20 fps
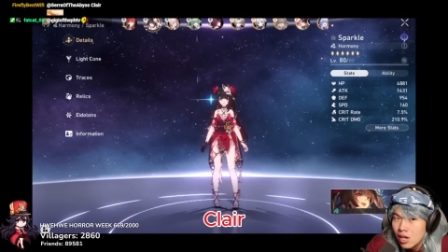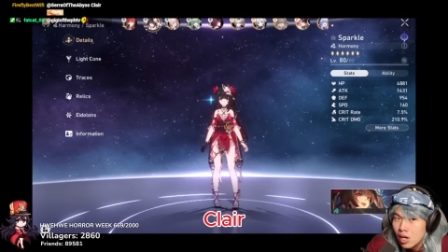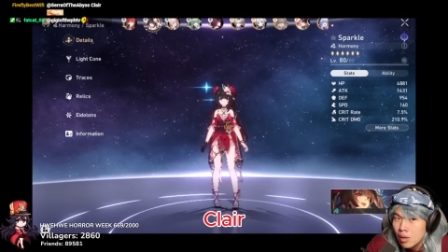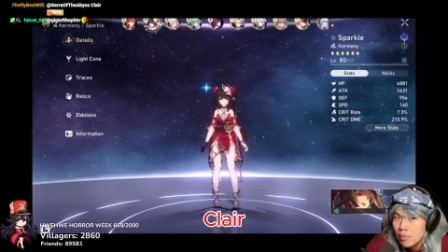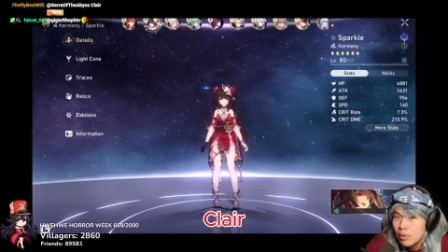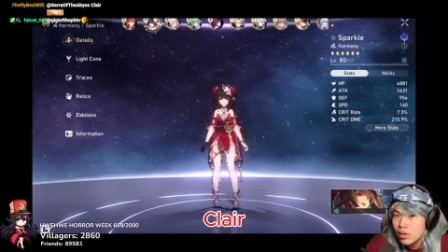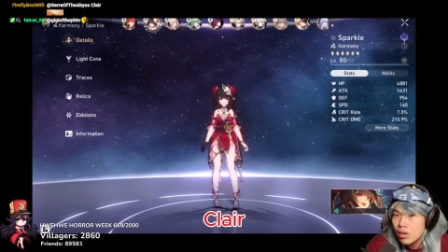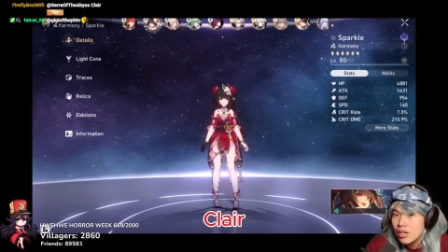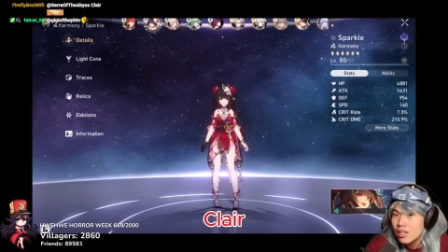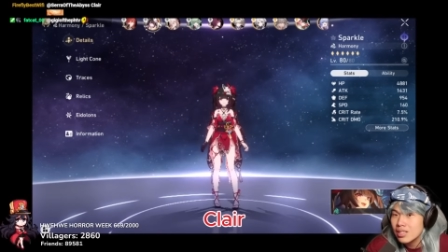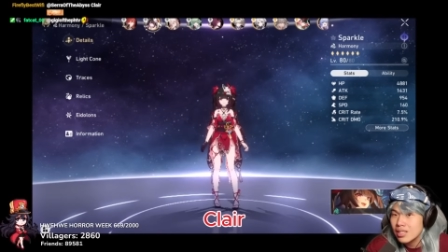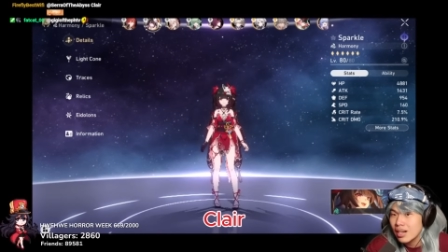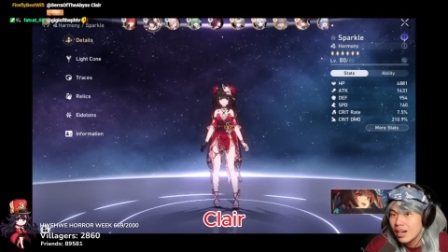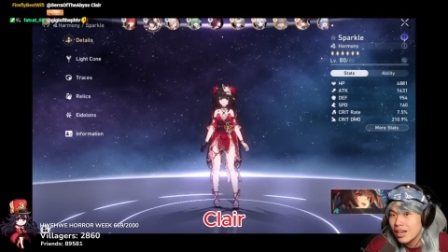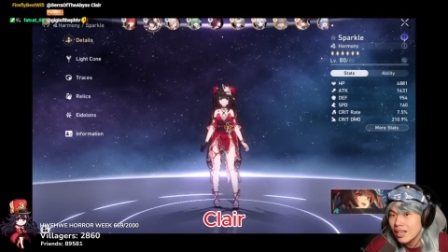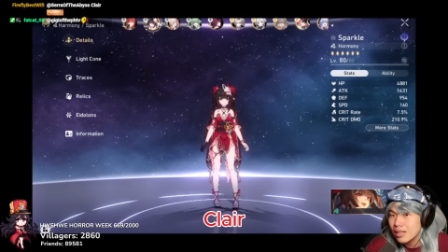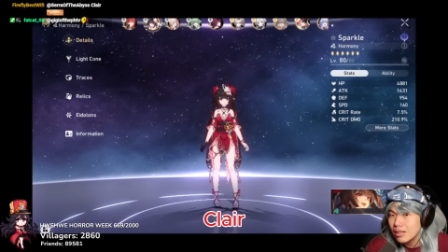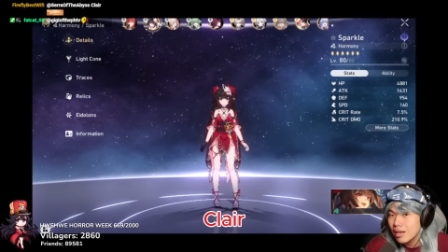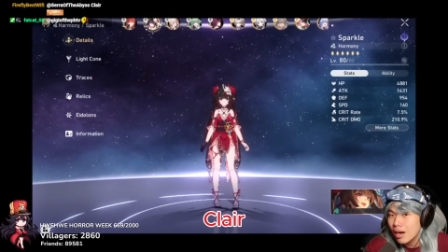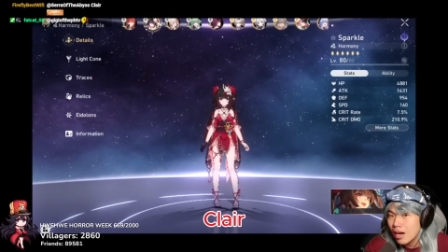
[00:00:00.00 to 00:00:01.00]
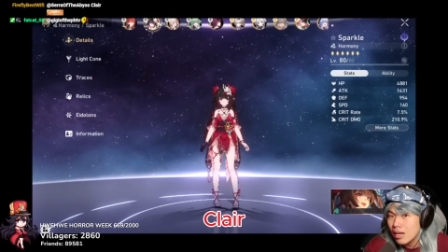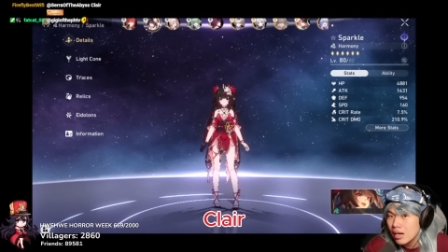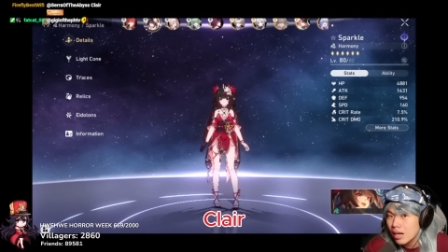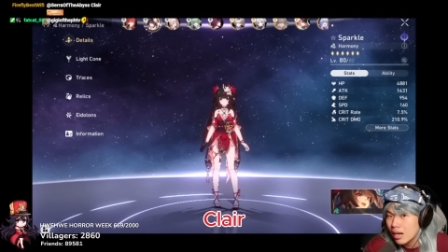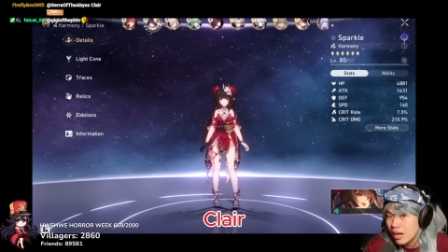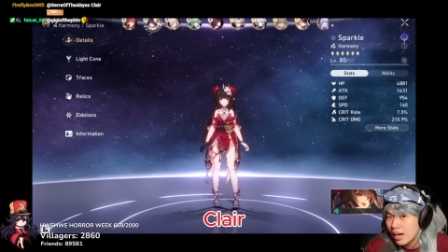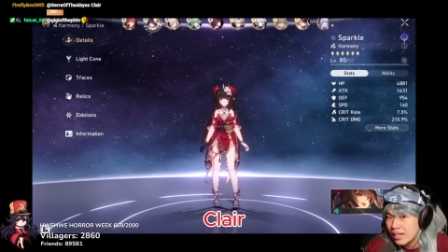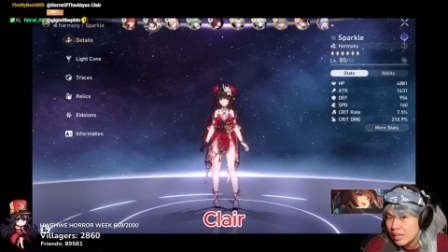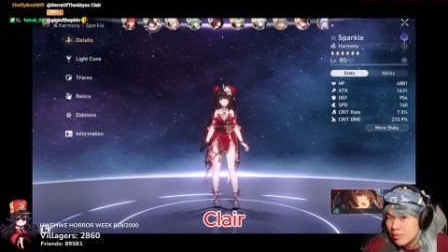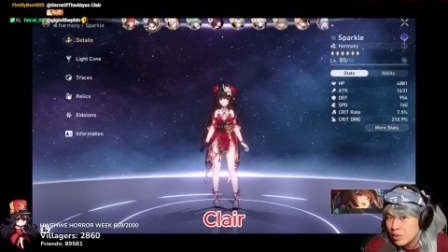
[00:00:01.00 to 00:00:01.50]
Because their entire
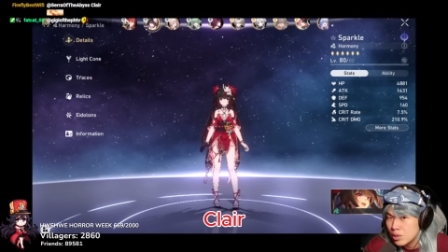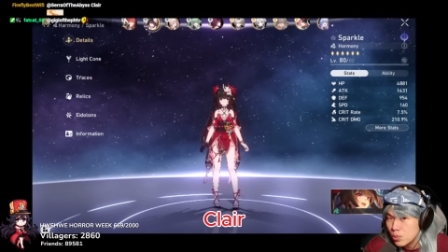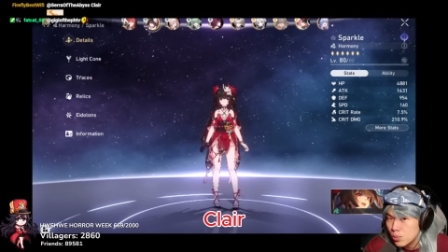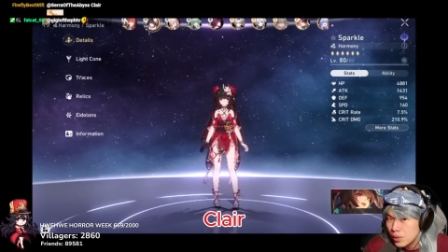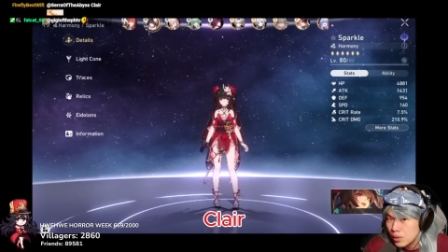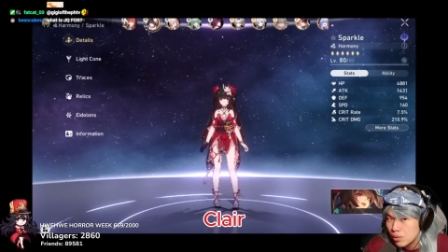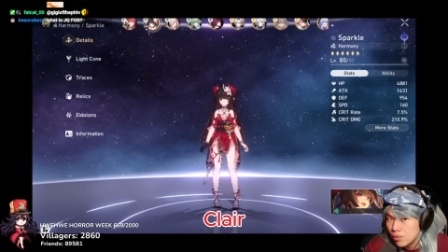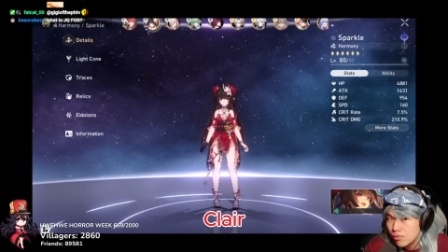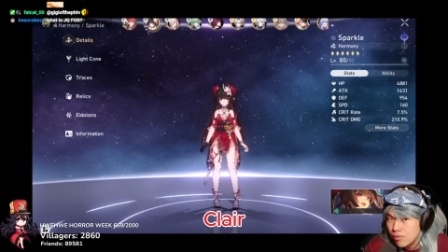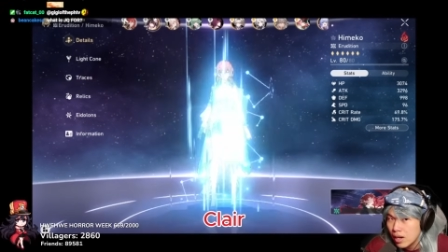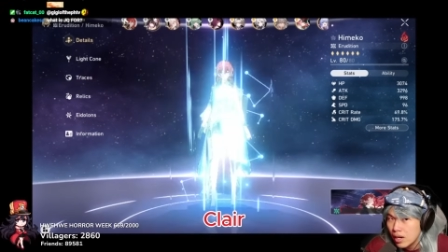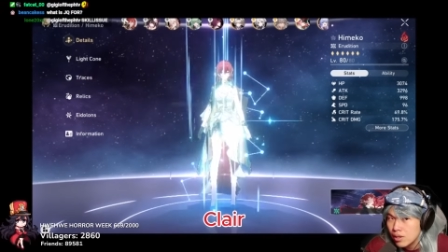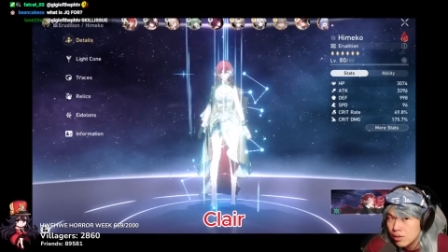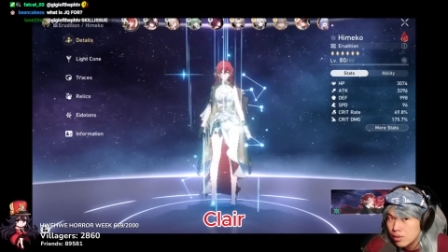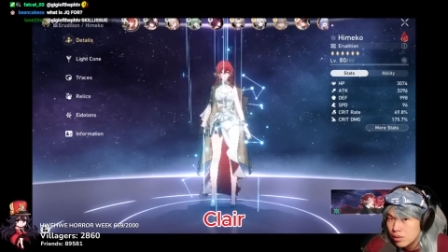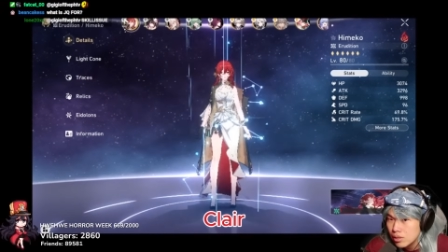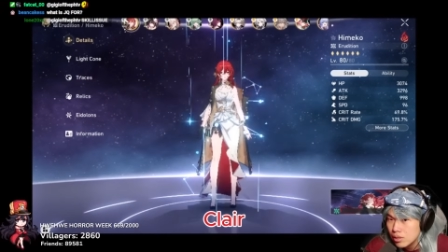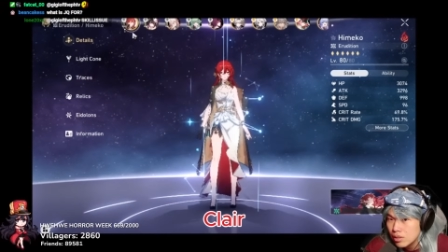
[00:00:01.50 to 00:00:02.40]
lineup is weak to fire.